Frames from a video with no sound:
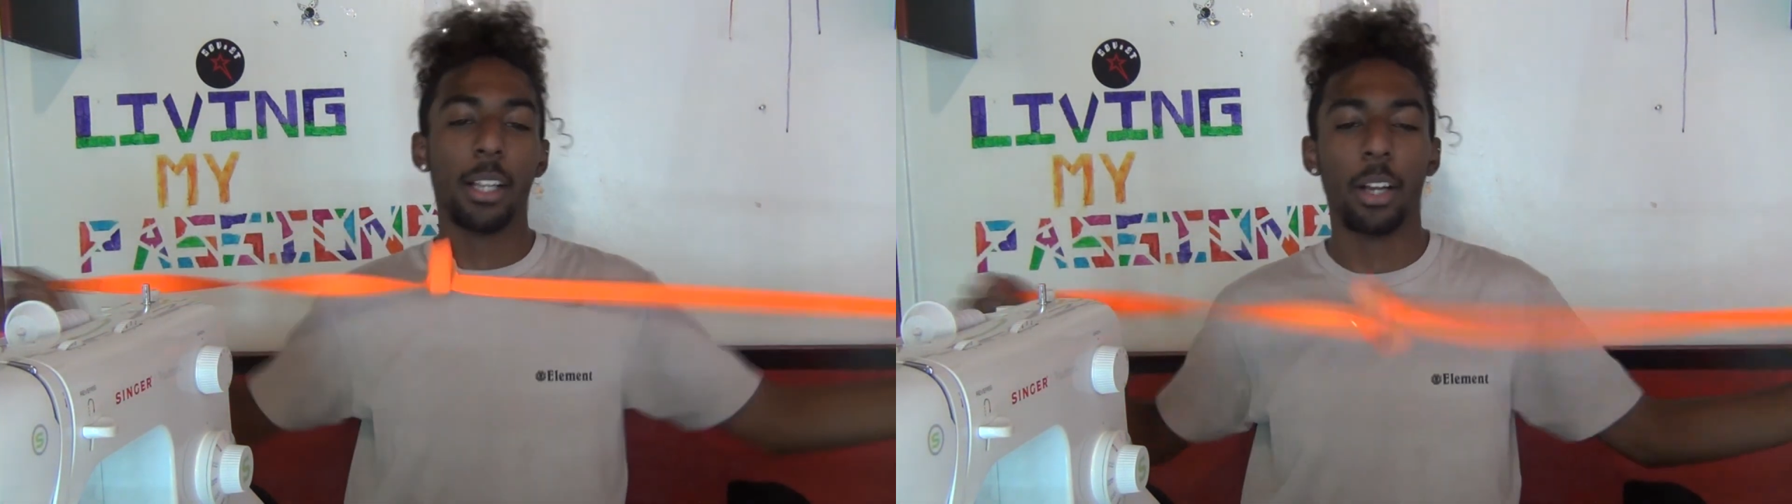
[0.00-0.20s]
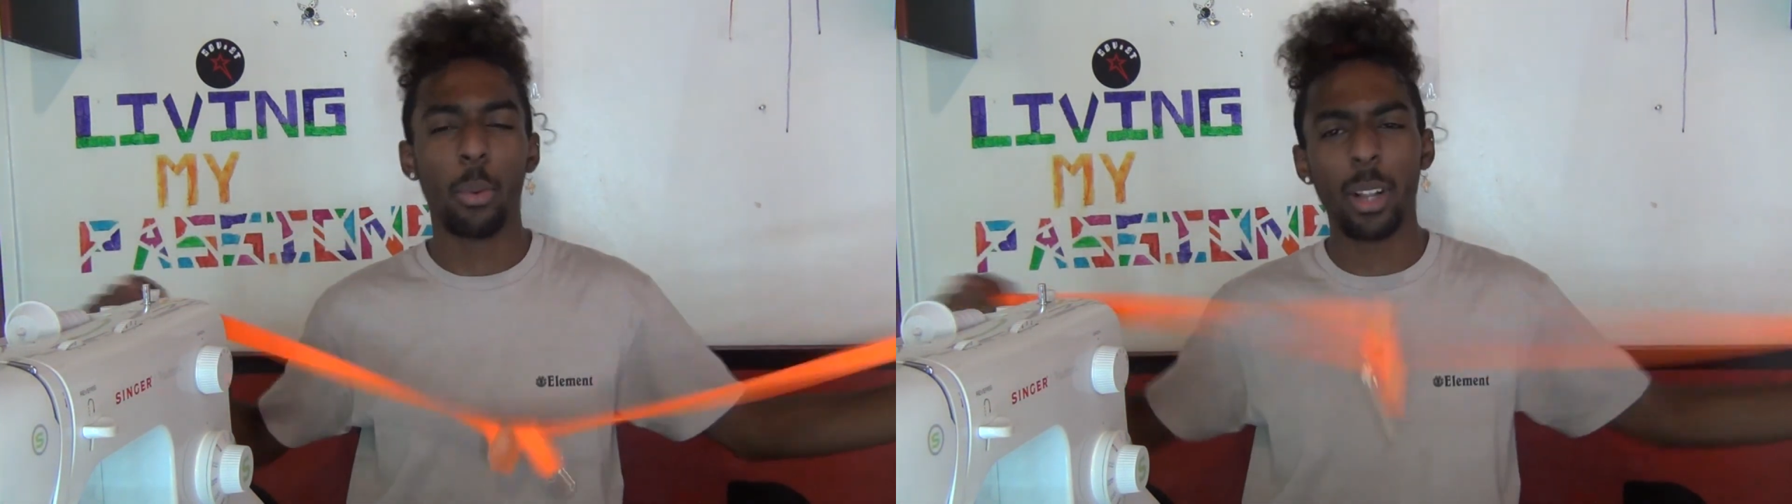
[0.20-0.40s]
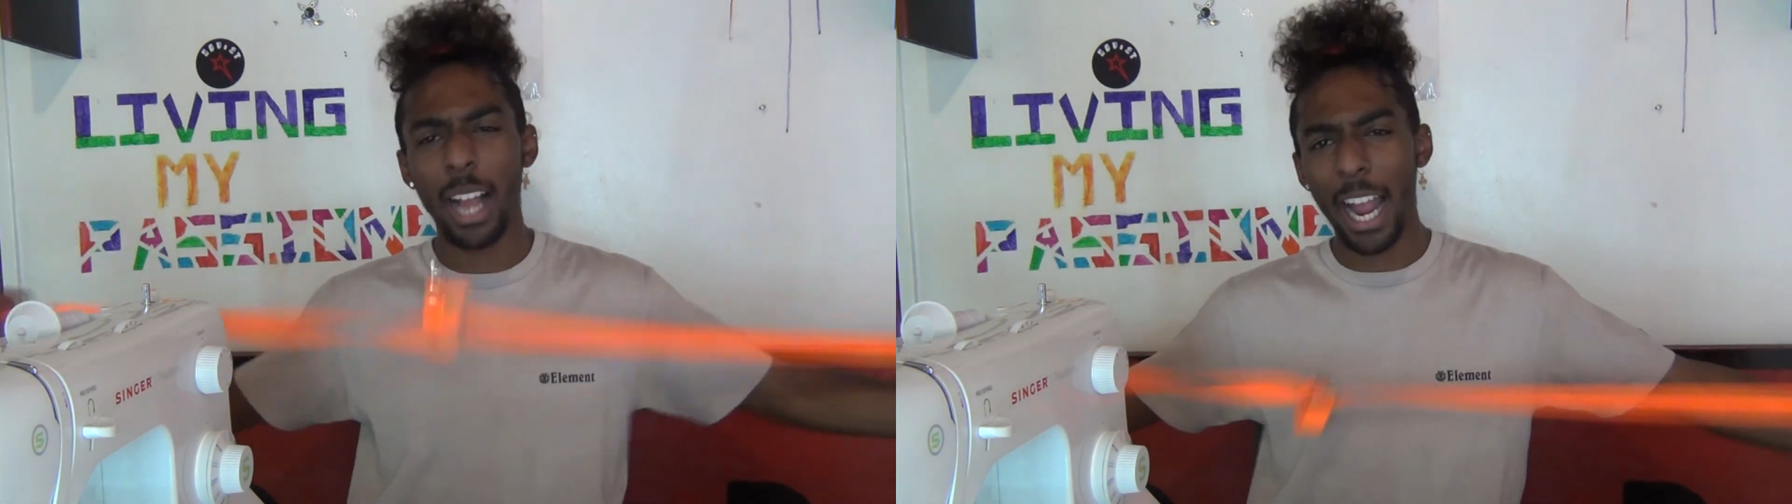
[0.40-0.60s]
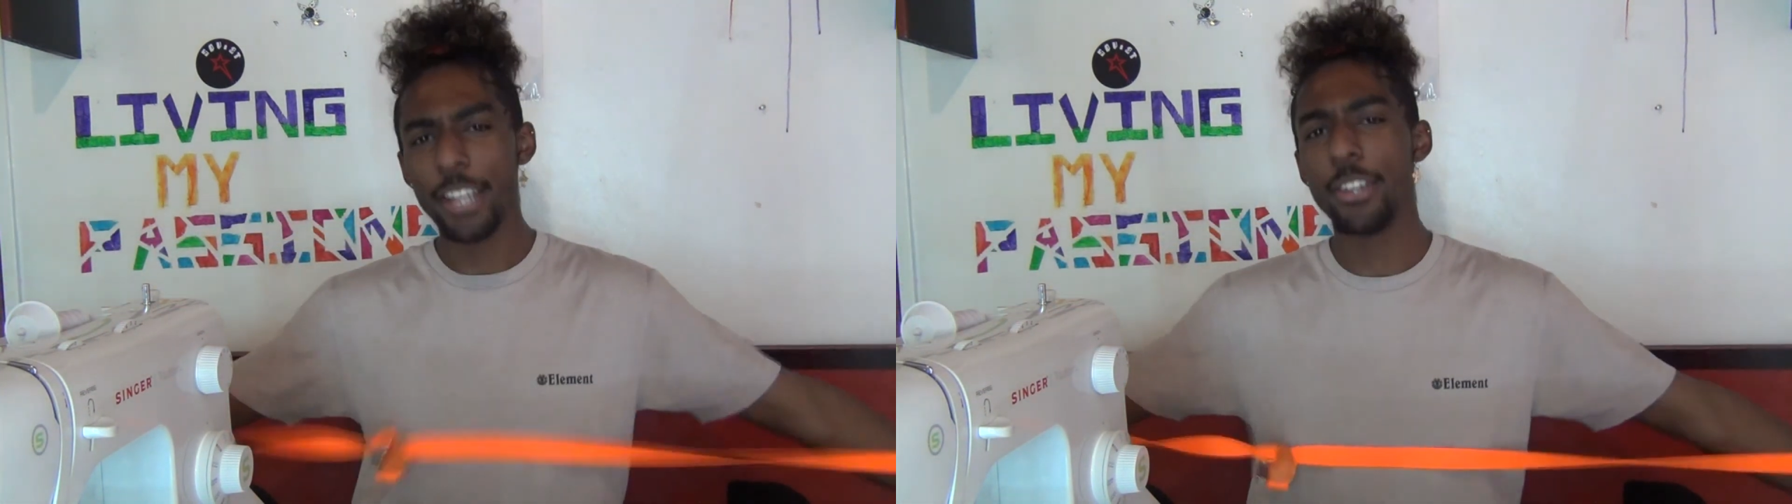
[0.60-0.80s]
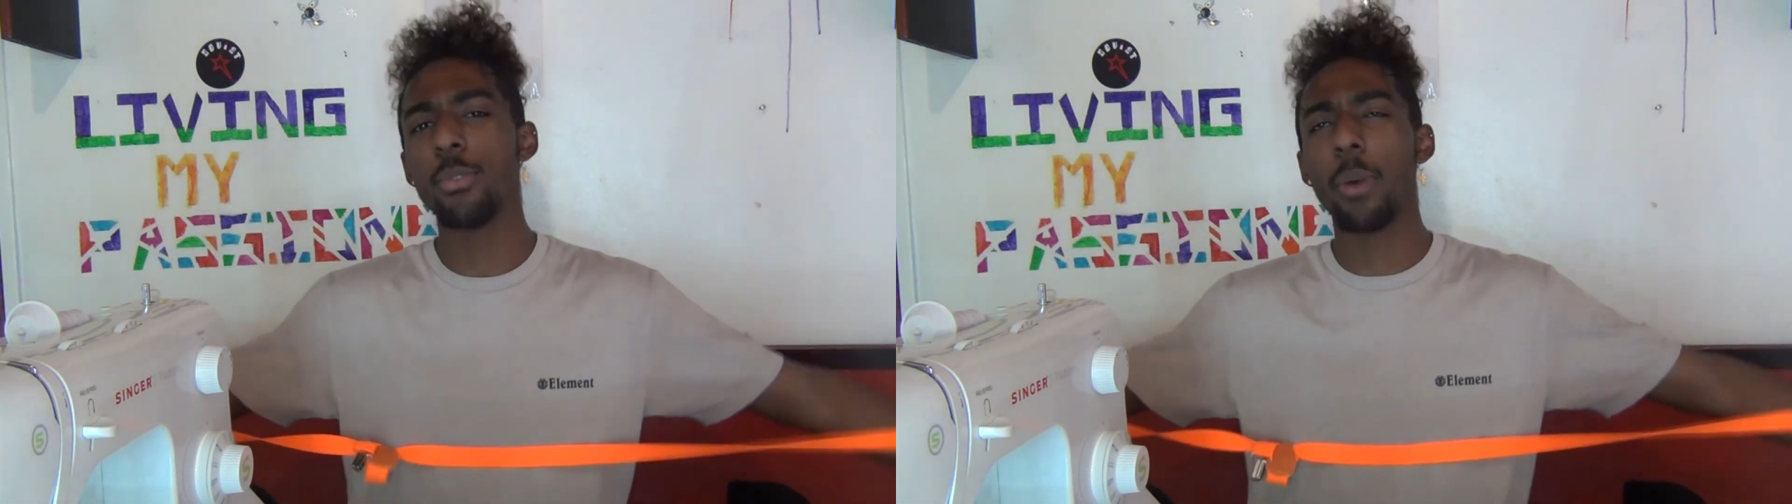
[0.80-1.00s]
Well,
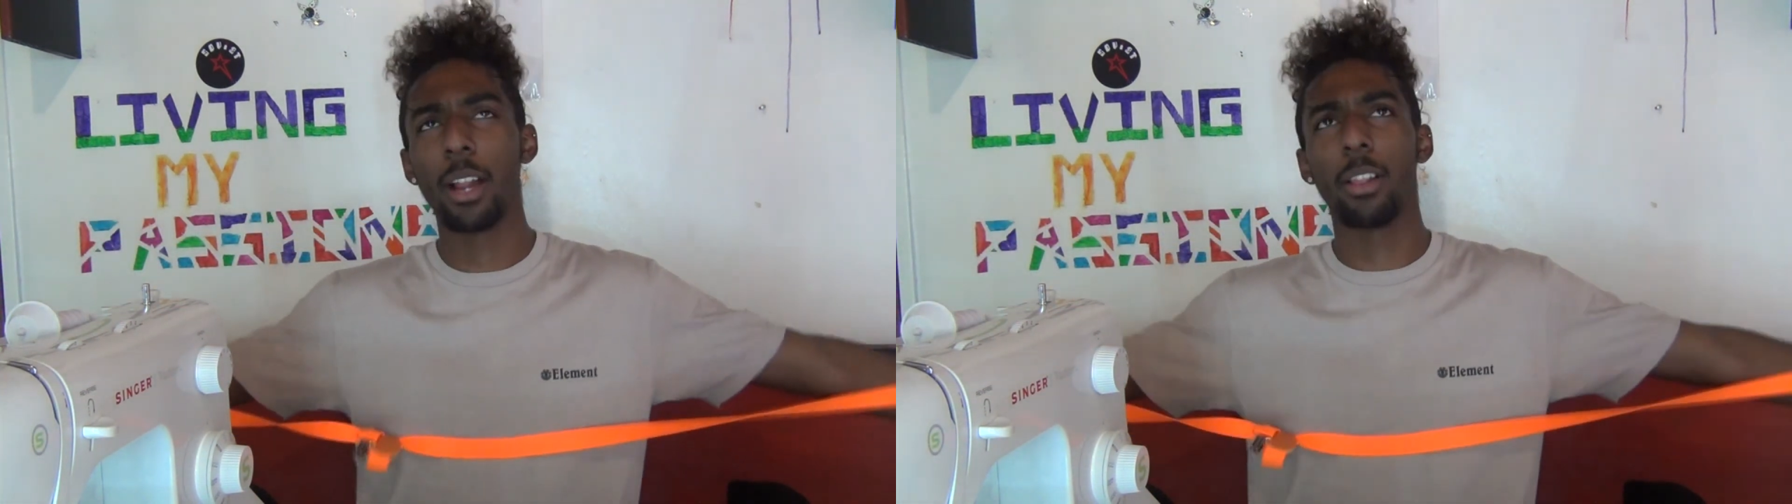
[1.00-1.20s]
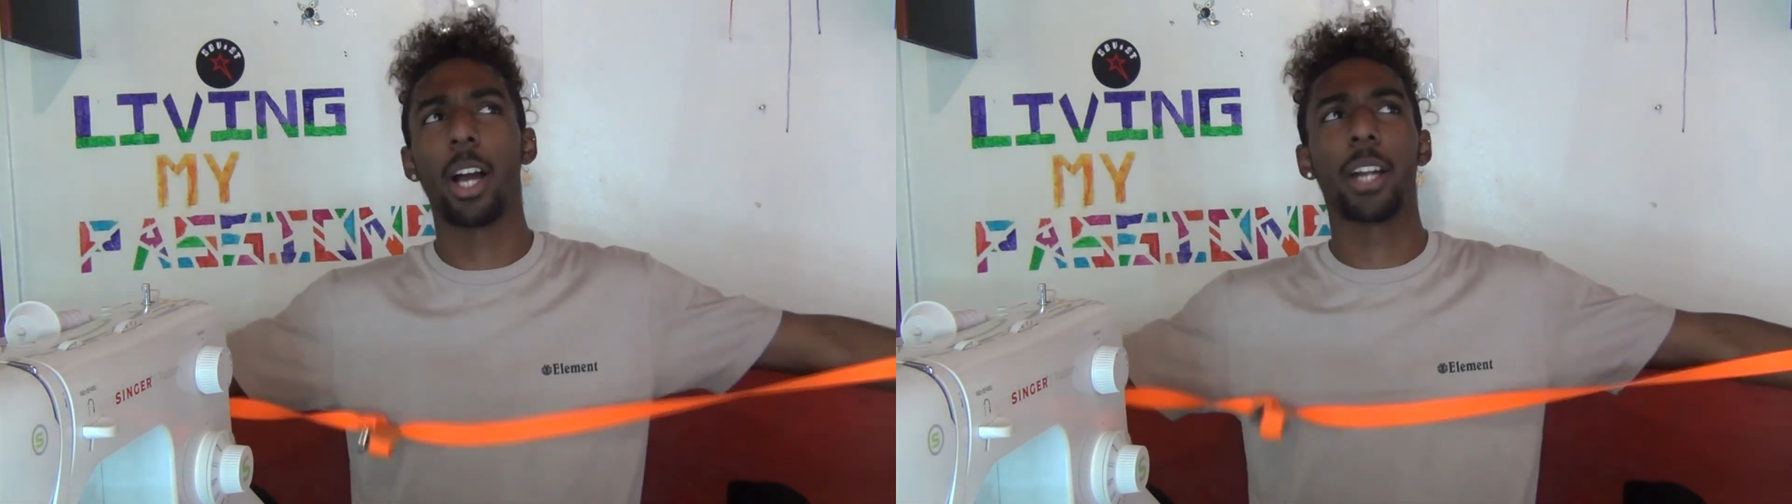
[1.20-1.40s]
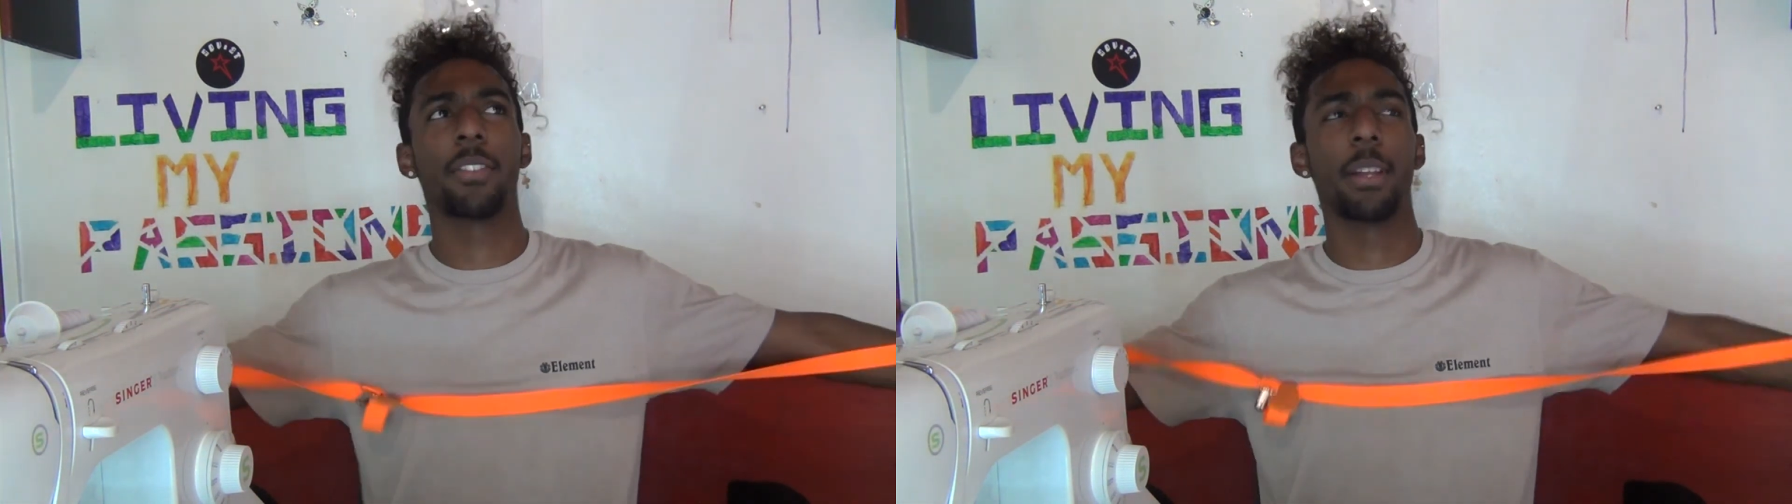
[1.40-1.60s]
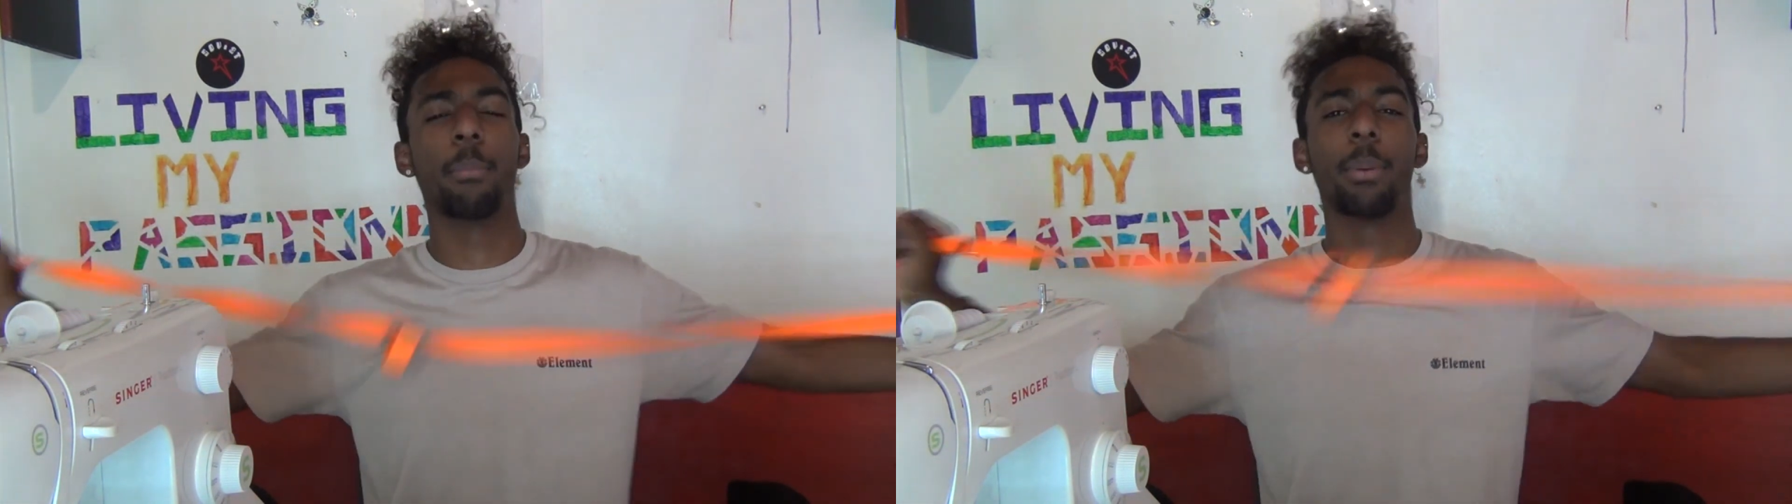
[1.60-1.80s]
I do wear a lot of them,